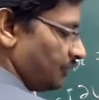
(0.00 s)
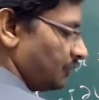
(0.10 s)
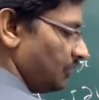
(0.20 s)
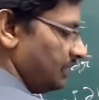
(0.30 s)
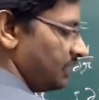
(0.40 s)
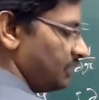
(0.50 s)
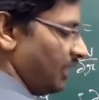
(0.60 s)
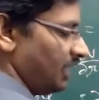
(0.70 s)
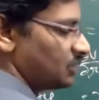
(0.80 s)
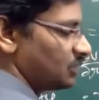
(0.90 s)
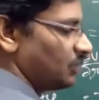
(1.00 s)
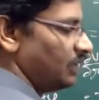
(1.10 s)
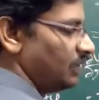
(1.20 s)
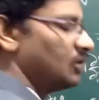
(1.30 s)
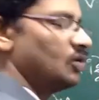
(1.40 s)
So this is minus 1
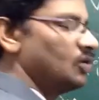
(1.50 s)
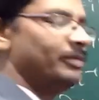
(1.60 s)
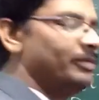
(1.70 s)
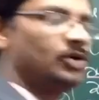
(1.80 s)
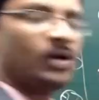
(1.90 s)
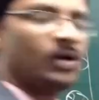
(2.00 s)
into dou v by dou r,